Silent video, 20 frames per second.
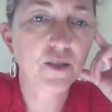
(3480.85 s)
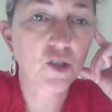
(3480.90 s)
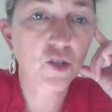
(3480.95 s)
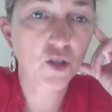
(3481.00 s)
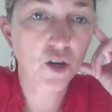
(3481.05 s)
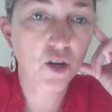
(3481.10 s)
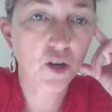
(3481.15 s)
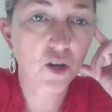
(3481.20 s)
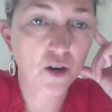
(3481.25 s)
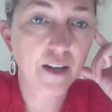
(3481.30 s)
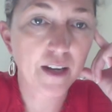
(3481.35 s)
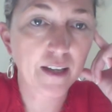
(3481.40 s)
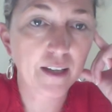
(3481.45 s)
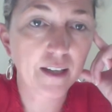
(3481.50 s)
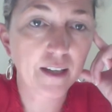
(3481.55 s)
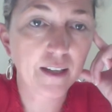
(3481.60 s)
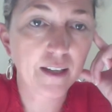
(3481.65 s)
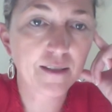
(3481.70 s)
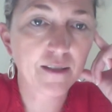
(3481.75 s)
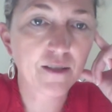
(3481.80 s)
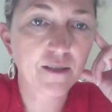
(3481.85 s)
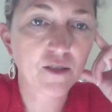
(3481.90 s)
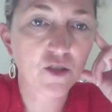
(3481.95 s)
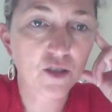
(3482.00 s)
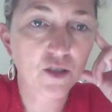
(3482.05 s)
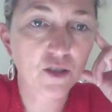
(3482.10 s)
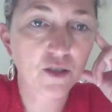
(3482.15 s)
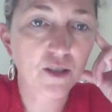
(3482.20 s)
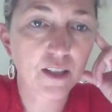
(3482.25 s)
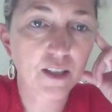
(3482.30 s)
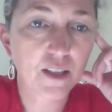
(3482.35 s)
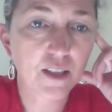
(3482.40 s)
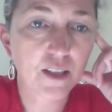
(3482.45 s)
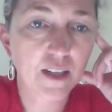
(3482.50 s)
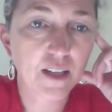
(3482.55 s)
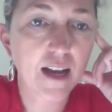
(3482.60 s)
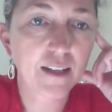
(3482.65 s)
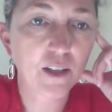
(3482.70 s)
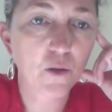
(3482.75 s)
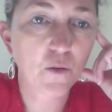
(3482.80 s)
starting? And is this just an
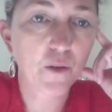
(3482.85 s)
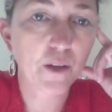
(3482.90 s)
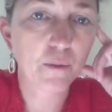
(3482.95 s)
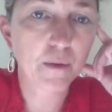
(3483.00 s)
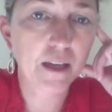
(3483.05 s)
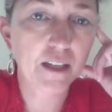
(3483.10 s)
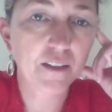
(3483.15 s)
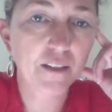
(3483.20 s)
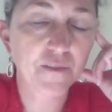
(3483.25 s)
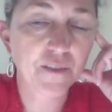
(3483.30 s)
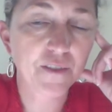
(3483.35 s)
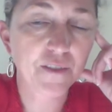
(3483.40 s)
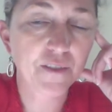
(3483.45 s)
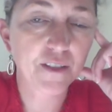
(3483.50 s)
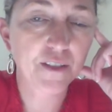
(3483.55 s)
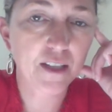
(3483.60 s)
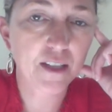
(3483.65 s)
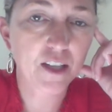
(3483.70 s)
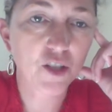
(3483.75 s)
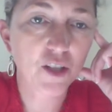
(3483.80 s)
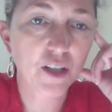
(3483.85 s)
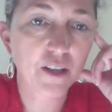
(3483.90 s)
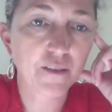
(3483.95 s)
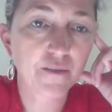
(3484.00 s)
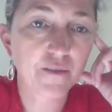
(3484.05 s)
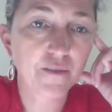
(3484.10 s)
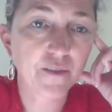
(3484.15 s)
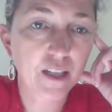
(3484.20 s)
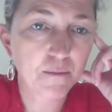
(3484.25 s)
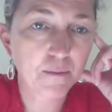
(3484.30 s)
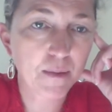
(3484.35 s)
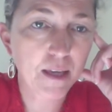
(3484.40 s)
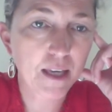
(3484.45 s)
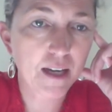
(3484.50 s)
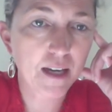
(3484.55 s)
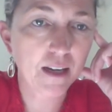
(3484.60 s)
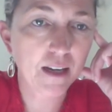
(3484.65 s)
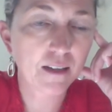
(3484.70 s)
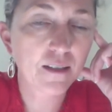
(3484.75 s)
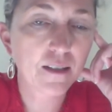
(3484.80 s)
ongoing manifestation of
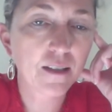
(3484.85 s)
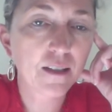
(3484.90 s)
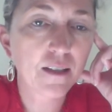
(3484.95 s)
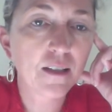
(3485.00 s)
anemia?